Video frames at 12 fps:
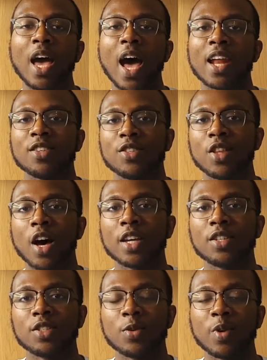and it's
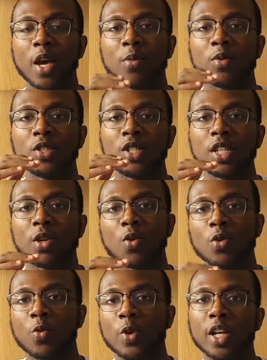nice to be able to see
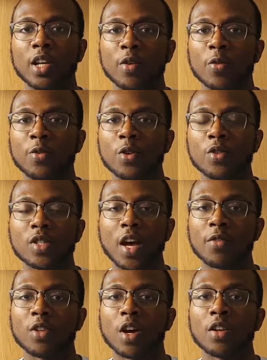all the weekly reviews that
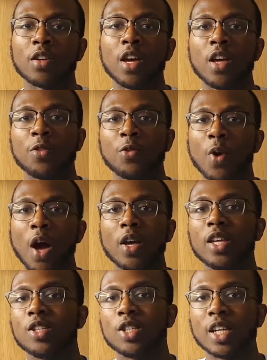I've done throughout
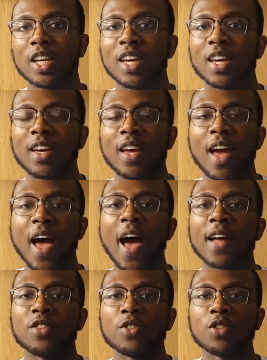each year
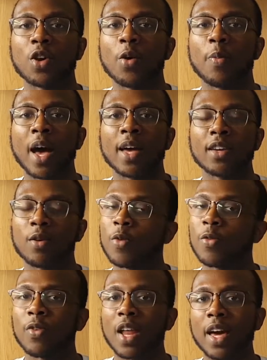and just go back and
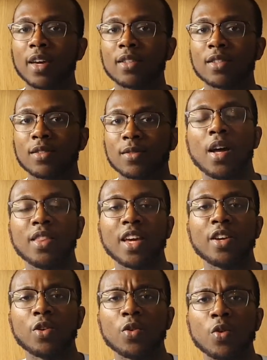reflect. And
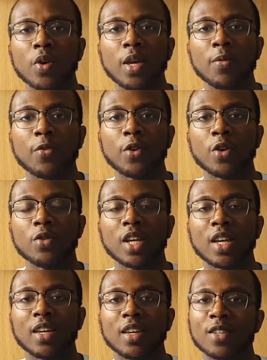then Google Keep for note
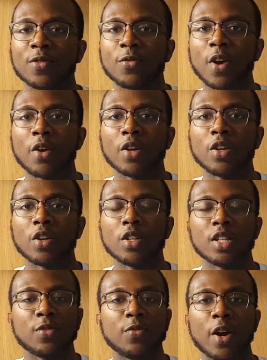taking is very good.
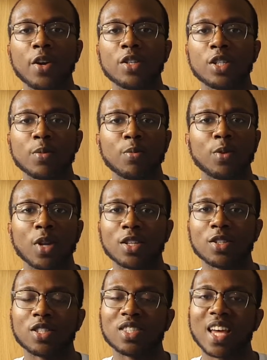It's very simple. I
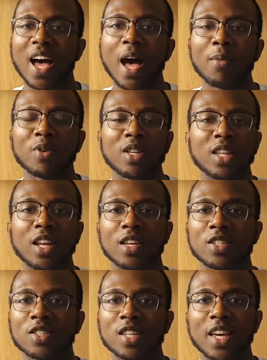just tap and then I
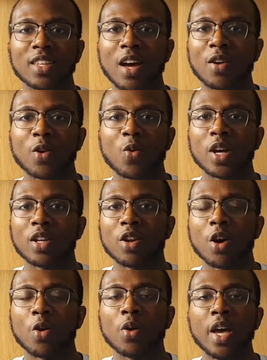just take down a quick note,